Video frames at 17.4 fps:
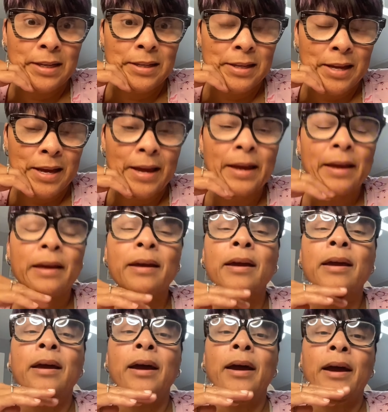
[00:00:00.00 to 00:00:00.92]
Tate
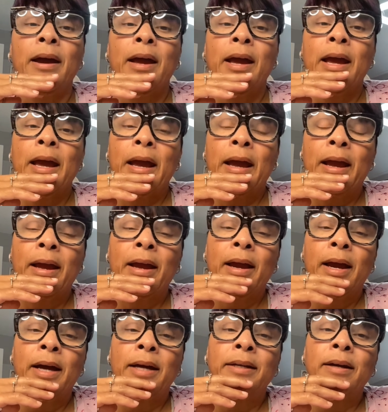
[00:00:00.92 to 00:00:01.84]

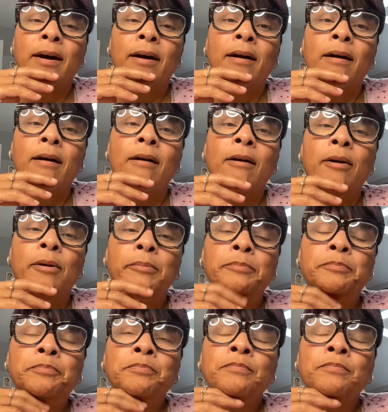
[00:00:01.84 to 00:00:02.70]
and um,